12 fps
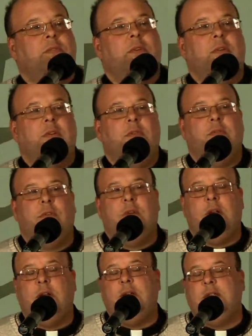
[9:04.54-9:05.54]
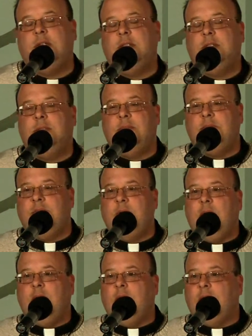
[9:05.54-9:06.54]
for, for uh,
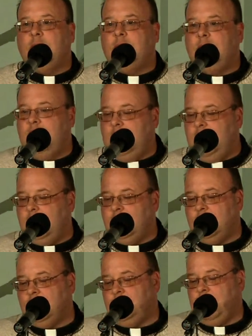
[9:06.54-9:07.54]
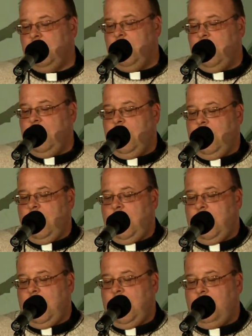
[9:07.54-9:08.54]
young adults and teenagers.
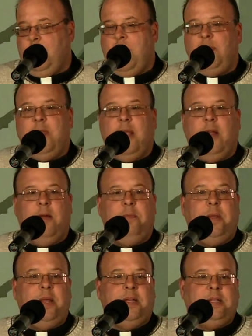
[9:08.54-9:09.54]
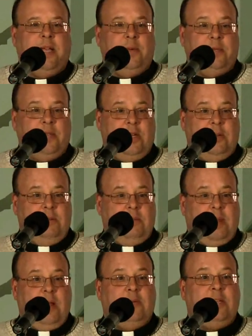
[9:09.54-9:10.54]
And I went there because I was, gonna,
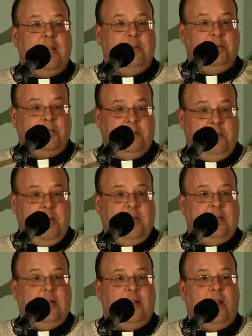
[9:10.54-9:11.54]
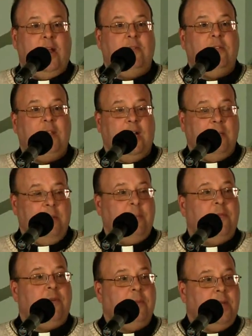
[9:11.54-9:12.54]
I was able to meet a lot of the young
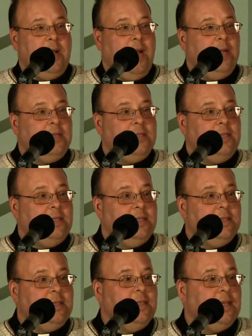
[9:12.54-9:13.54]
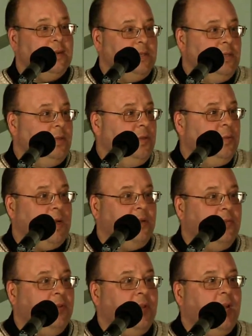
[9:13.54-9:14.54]
people from the diocese, because I was the youth director
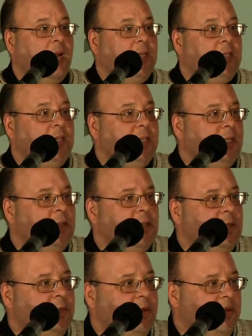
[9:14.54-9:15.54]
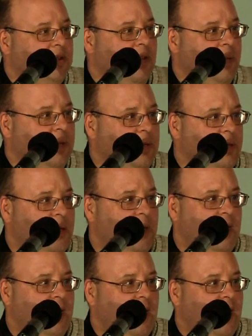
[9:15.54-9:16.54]
for the diocese, and this was a perfect
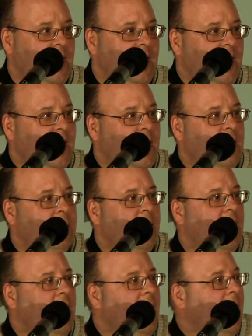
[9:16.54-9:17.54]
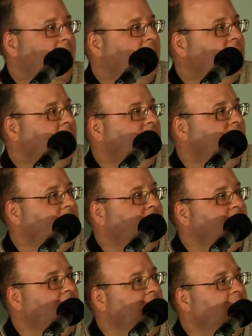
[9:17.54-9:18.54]
opportunity. And my aunt, who's a
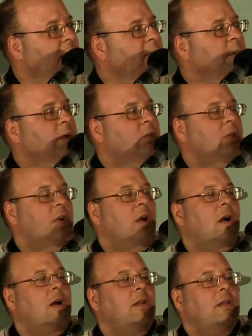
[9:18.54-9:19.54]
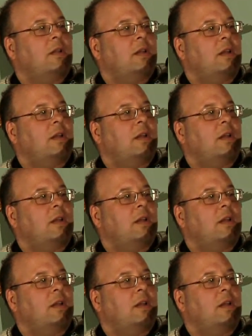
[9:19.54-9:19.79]
Grey Nun of Montreal,